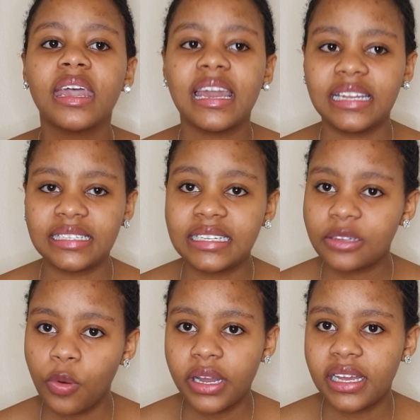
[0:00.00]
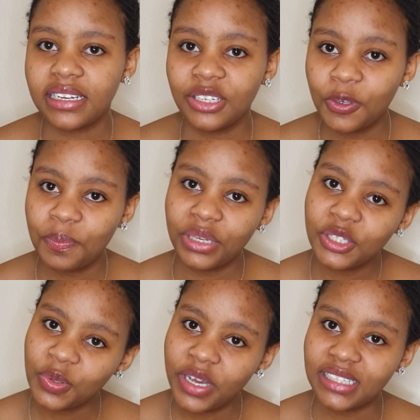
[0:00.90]
And I did go ahead and do
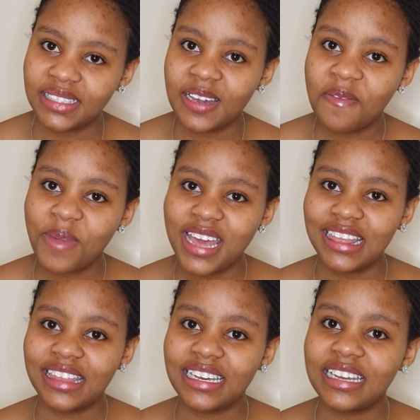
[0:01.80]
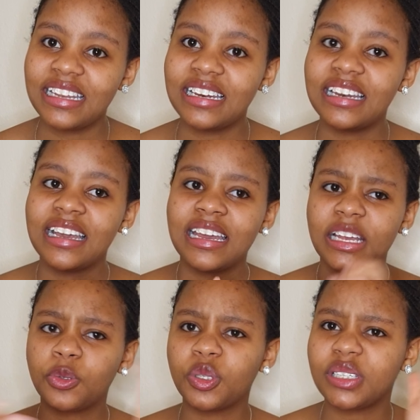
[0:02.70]
B2 exam, and then
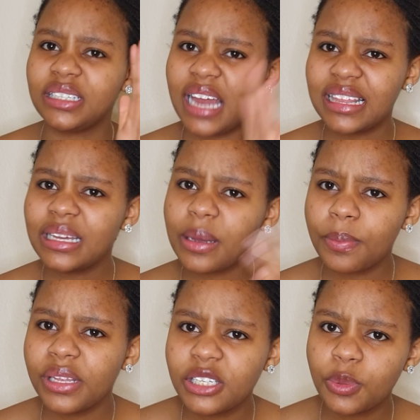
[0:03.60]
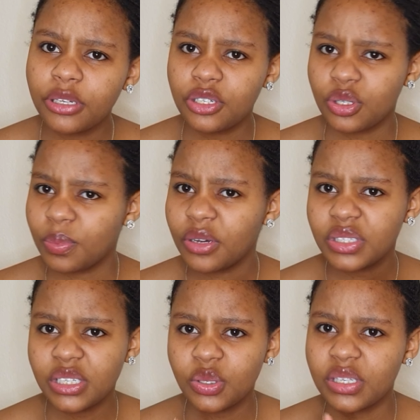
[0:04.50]
it was, I think by this point it was about
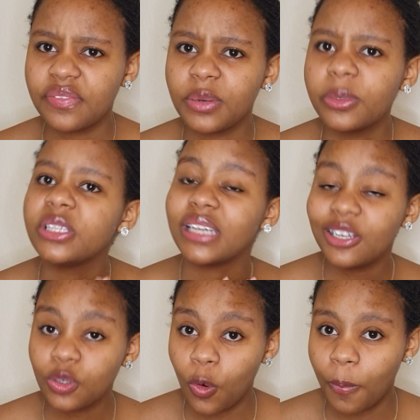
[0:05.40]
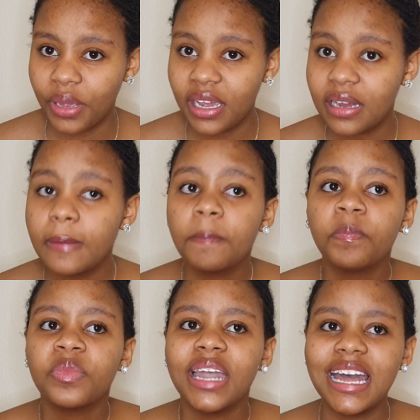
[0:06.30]
6 or 7 months into Aupair,
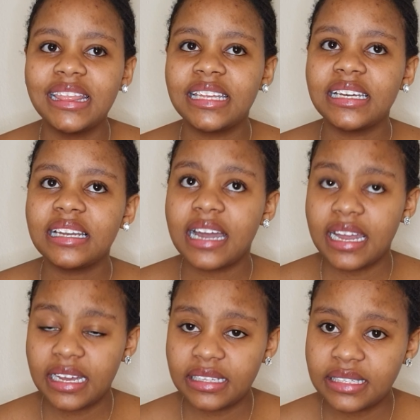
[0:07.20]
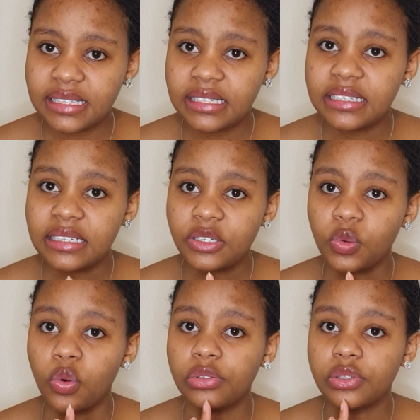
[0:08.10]
and then I had started to
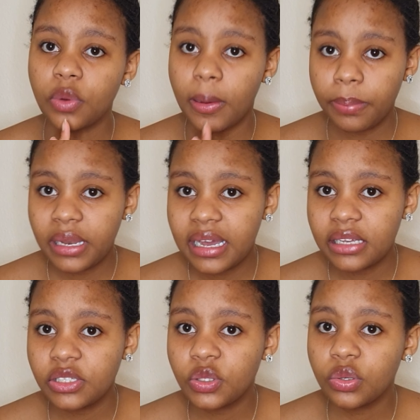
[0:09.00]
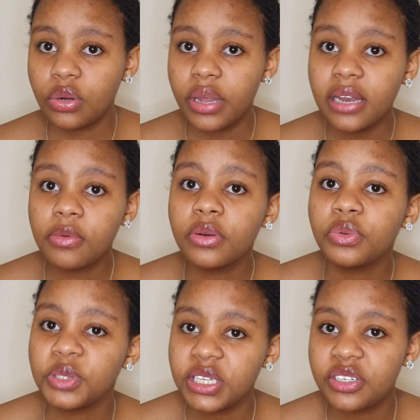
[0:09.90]
also apply. So anyone
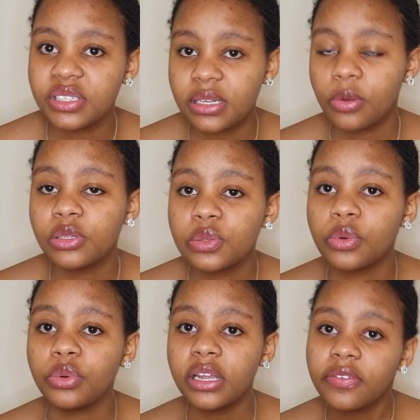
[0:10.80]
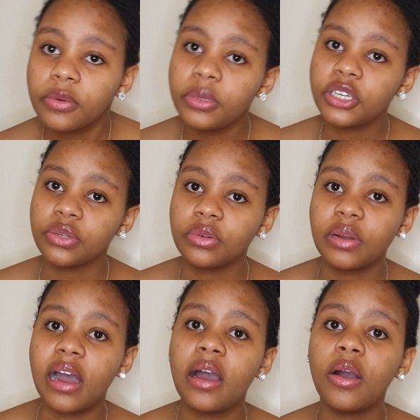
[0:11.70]
who's interested also on information on
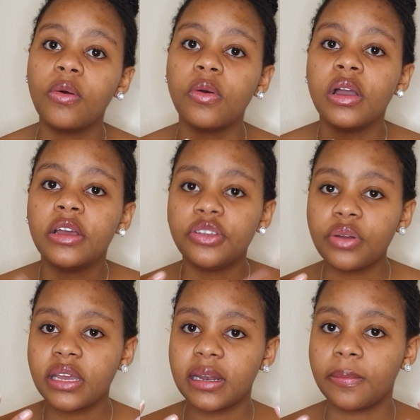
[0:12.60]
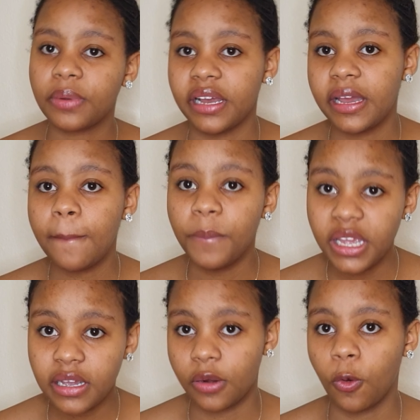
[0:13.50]
how you can apply
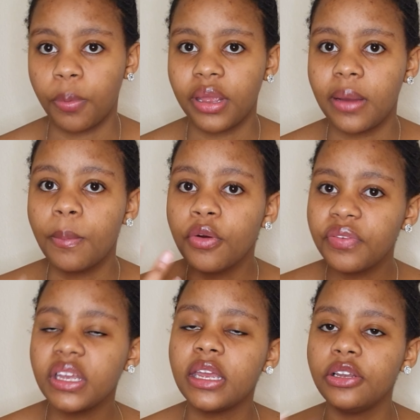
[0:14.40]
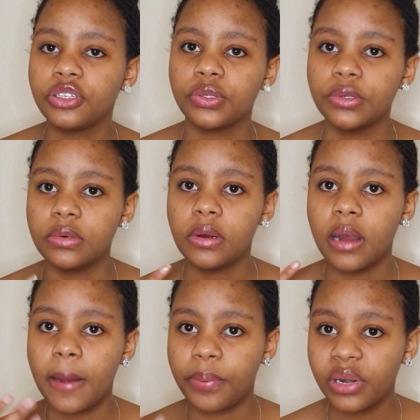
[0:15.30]
being an au pair, moving into
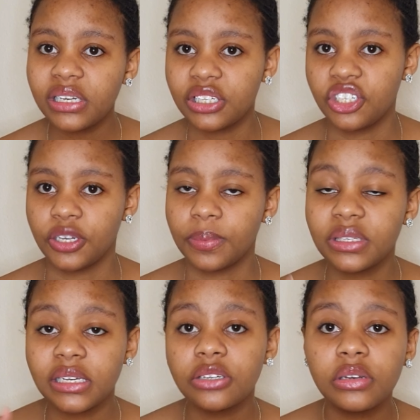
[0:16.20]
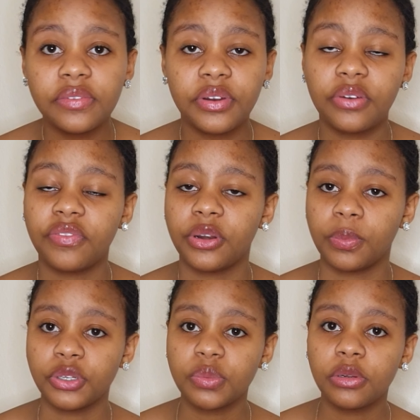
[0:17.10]
apprenticeship, it's actually very, very
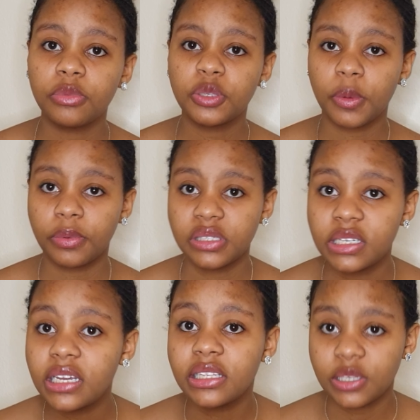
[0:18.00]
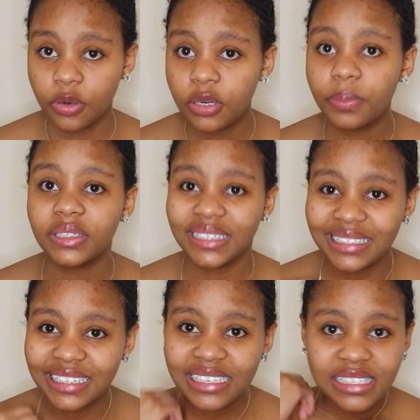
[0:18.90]
possible. Most people say it's not, but
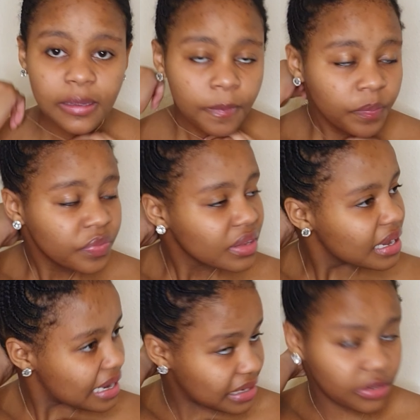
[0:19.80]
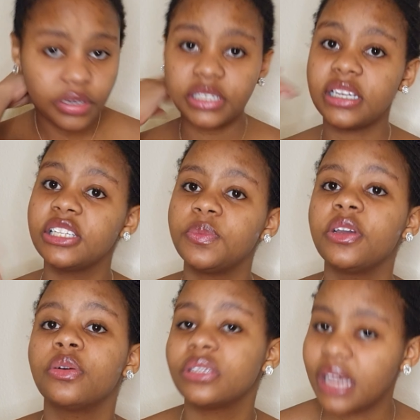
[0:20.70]
it is, and I know it is
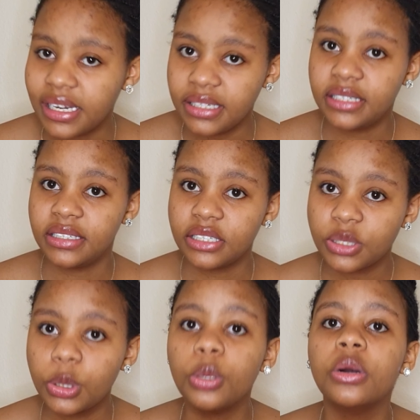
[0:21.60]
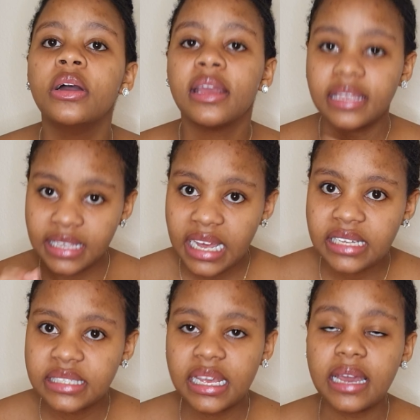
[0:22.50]
because I did it. So
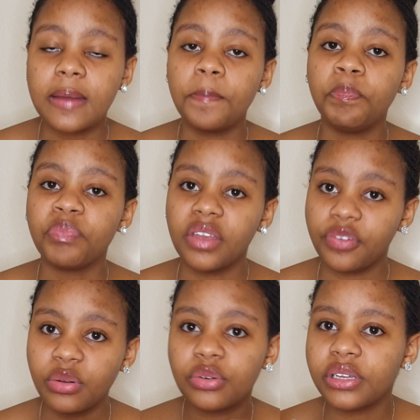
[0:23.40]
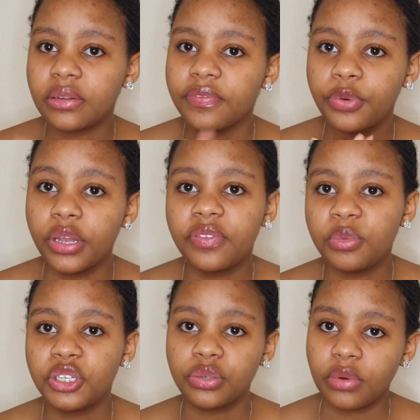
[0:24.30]
yes, if you're looking for
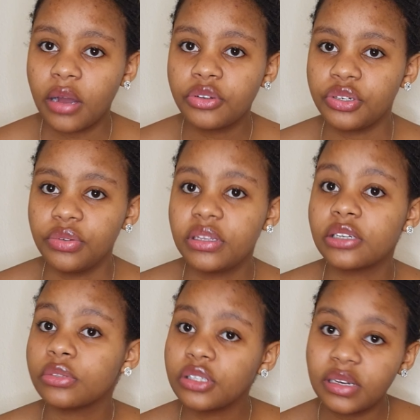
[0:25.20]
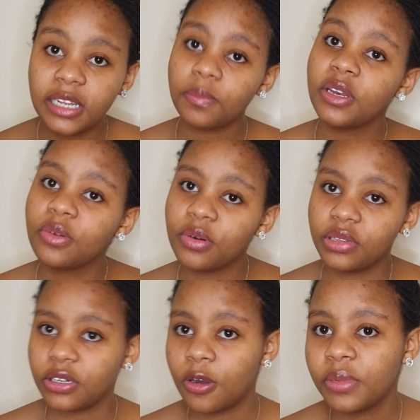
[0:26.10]
information on how to do that, also let me know on
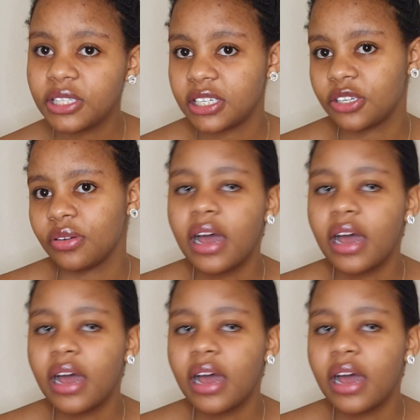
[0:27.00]
the comment section.